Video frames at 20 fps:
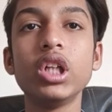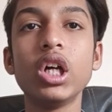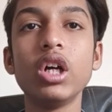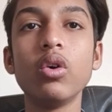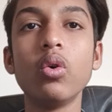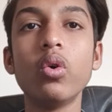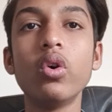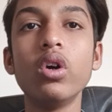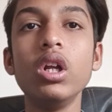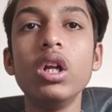The
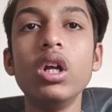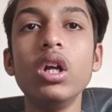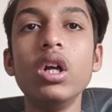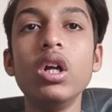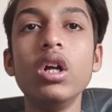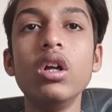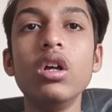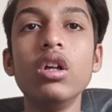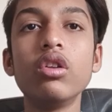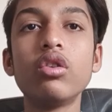goal
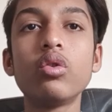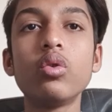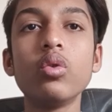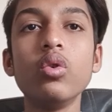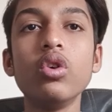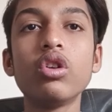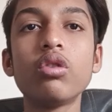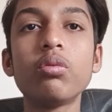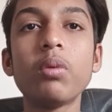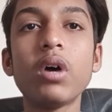is
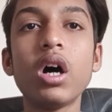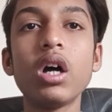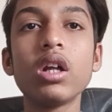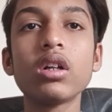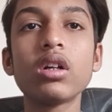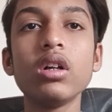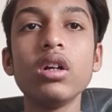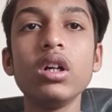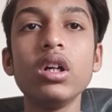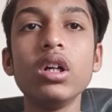to
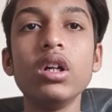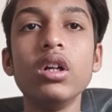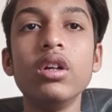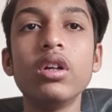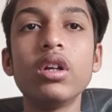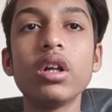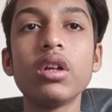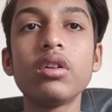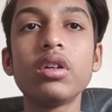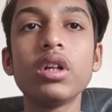spark
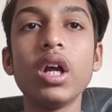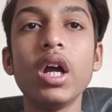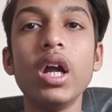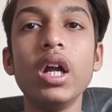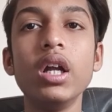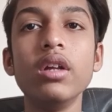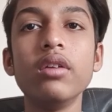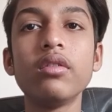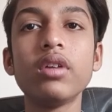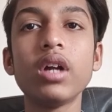interest
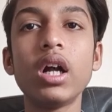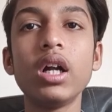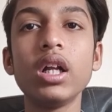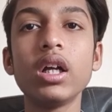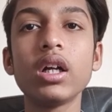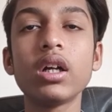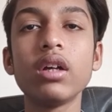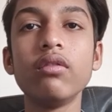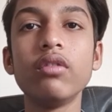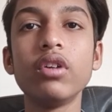and start
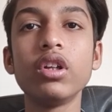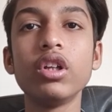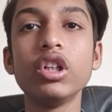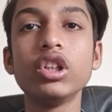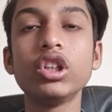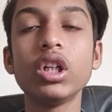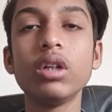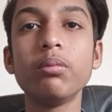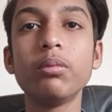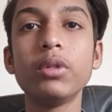a
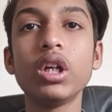conversation,